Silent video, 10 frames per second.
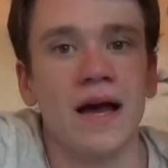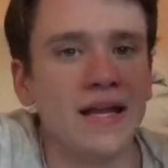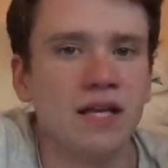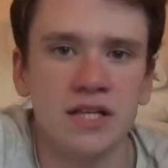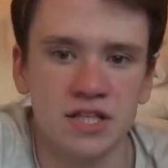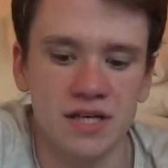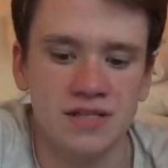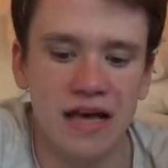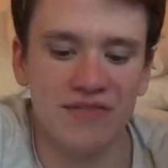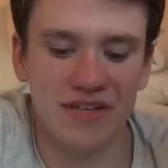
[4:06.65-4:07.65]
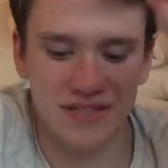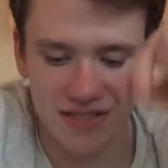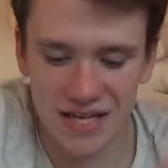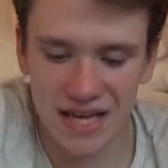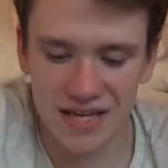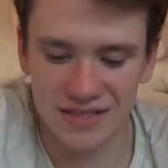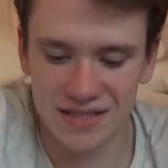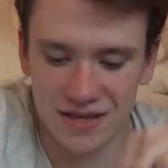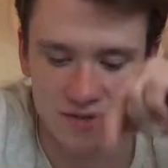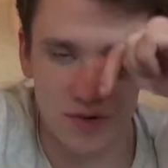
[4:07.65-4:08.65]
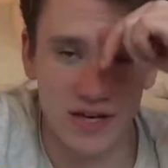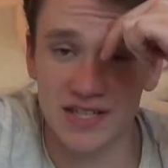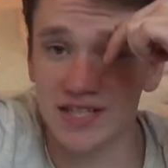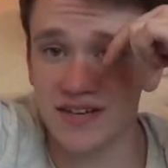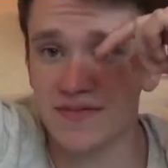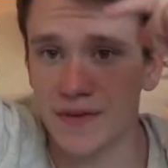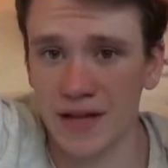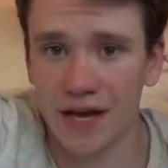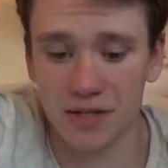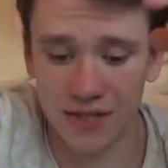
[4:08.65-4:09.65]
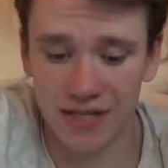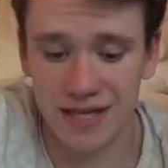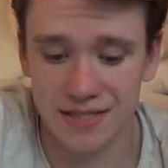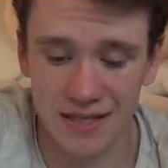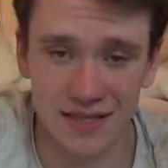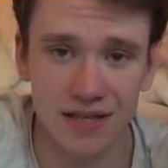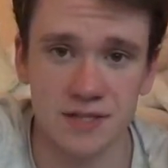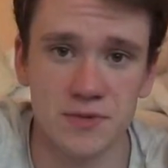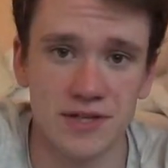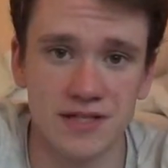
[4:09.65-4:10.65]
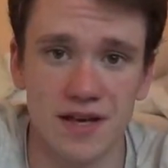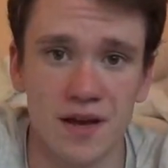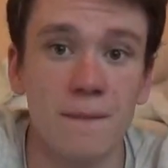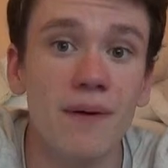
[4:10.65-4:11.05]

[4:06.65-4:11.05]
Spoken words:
I didn't get a chance to have any steak in Salisbury to see if it actually tastes like Salisbury steak,